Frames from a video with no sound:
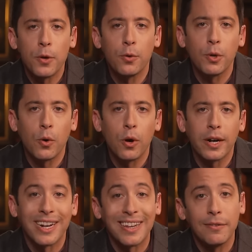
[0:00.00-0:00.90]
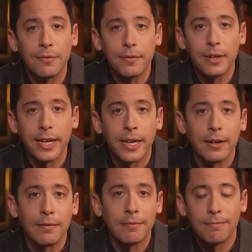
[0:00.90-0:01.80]
in New York and lived
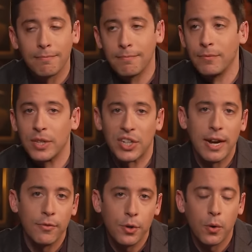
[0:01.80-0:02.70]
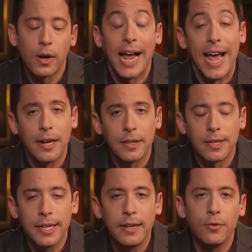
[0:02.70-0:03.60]
in state of New York and in the
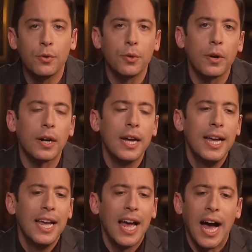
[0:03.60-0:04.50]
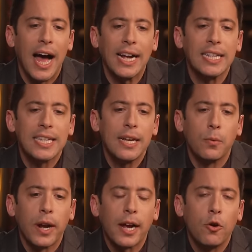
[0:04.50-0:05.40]
city of New York. I can see it
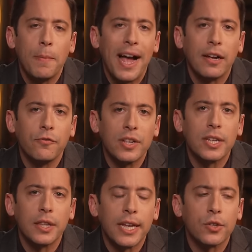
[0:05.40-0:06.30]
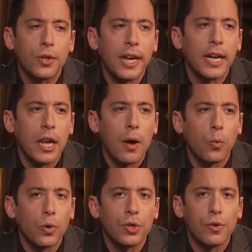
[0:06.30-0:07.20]
when I go back and visit. Things are getting a lot
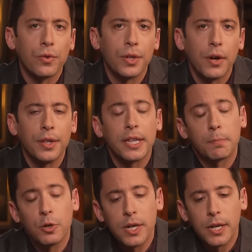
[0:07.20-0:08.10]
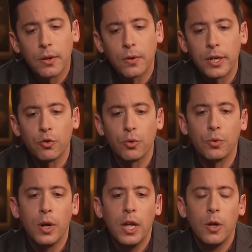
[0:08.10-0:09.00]
worse over there, and that's particularly
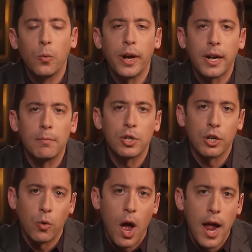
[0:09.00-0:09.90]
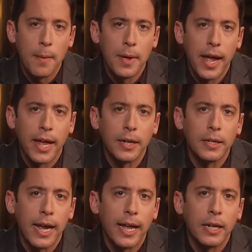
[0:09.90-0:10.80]
true when it comes to crime.
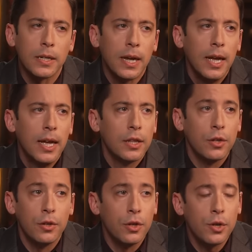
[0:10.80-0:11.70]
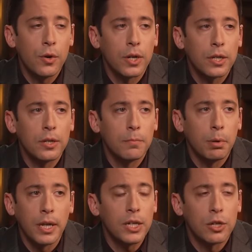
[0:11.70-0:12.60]
and And the, the New York's
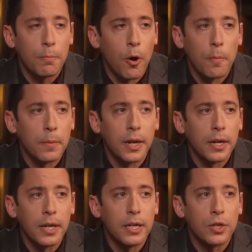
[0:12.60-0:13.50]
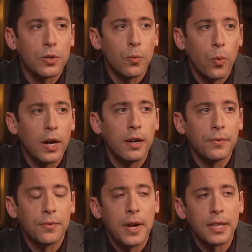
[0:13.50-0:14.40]
police department is one of,
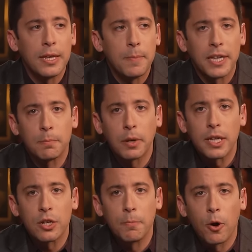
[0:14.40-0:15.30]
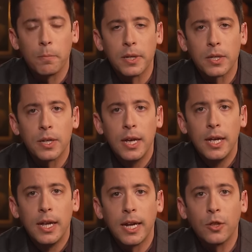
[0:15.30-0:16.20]
if not the best, police departments
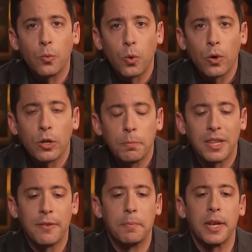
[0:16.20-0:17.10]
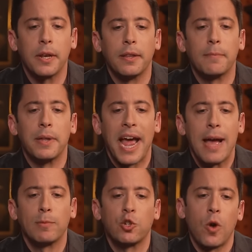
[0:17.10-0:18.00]
in the world. But they've been they've been
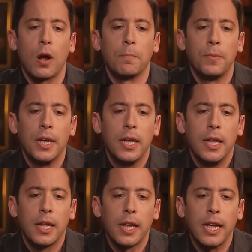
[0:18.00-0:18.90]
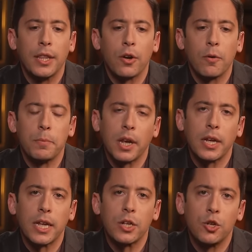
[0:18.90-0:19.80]
hamstrung in their
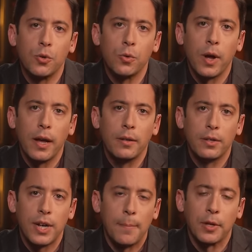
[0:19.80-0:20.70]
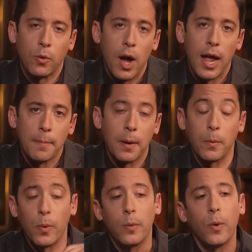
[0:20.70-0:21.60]
ability to stop the crime. I
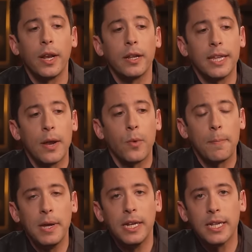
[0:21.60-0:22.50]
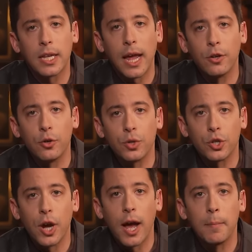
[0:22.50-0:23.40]
mean, when, when the NYPD is allowed to do its
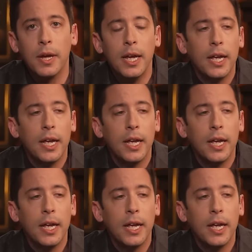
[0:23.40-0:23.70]
job,